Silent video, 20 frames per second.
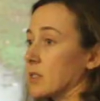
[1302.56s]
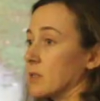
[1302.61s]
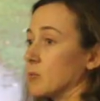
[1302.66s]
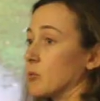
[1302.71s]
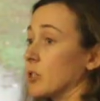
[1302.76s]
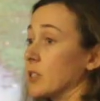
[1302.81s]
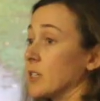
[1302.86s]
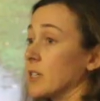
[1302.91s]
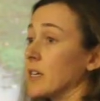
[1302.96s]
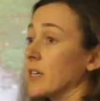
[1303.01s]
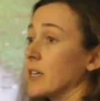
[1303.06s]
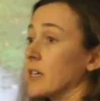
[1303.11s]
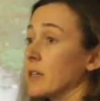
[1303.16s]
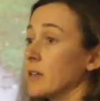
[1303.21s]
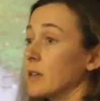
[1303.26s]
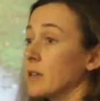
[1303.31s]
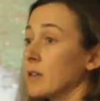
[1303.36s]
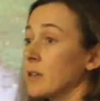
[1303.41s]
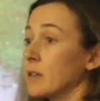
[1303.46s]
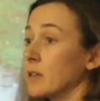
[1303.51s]
in 1 year,
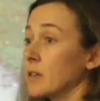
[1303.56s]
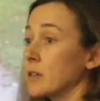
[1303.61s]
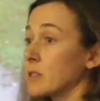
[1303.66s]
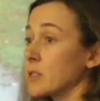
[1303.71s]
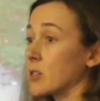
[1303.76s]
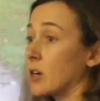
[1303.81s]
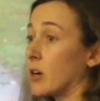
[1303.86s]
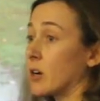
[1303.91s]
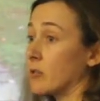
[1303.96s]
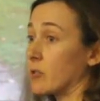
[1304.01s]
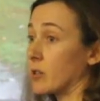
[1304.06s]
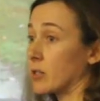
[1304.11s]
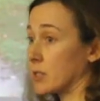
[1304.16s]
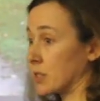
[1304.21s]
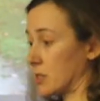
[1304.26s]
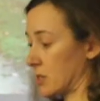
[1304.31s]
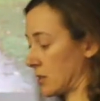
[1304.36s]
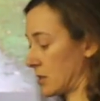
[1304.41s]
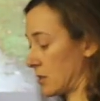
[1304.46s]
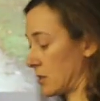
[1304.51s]
Sky
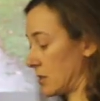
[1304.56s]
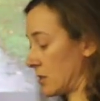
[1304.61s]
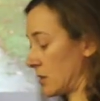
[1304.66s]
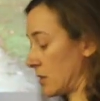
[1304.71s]
rides.